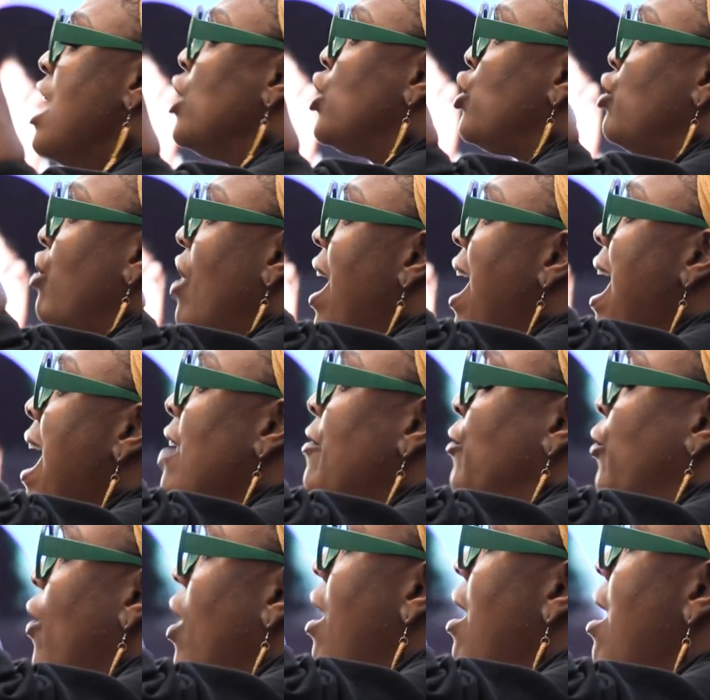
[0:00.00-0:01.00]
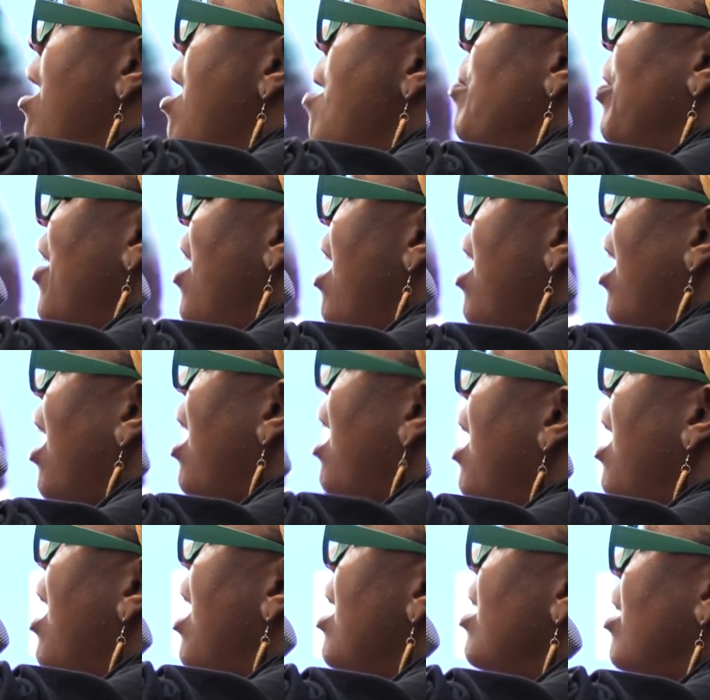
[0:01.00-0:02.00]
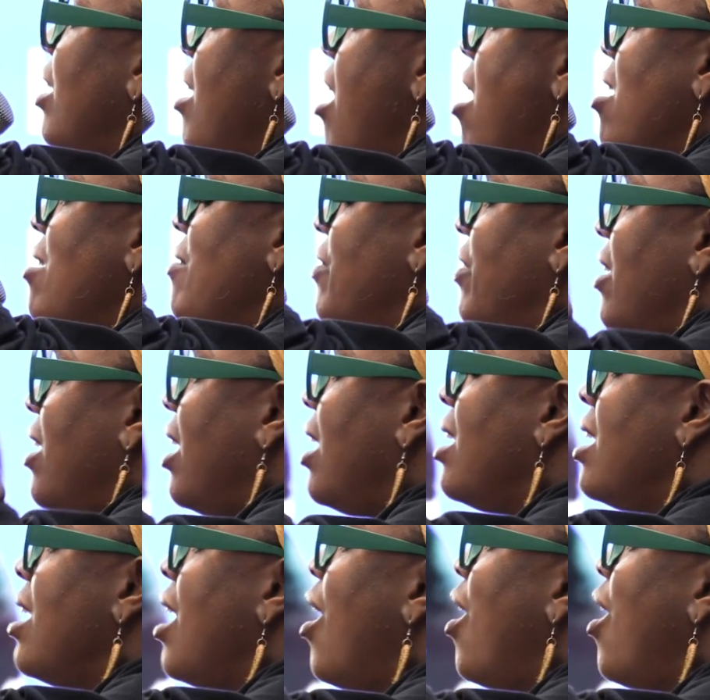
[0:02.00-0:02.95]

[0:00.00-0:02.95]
straight from the hand of the